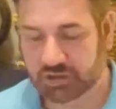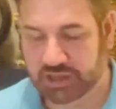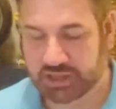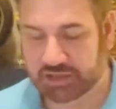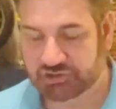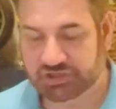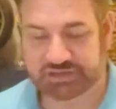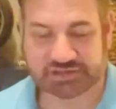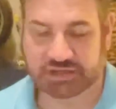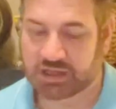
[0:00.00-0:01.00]
And
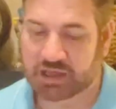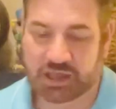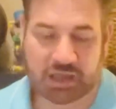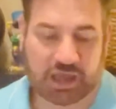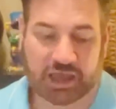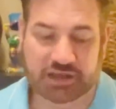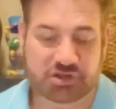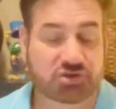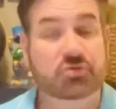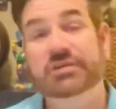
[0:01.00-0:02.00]
just, I didn't
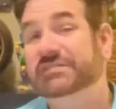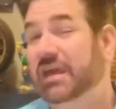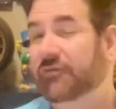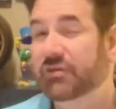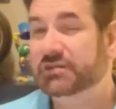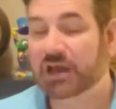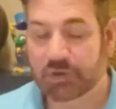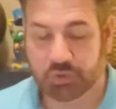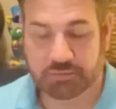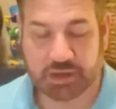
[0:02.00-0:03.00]
do this every time
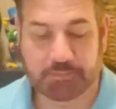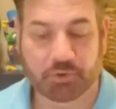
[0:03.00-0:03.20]
we met,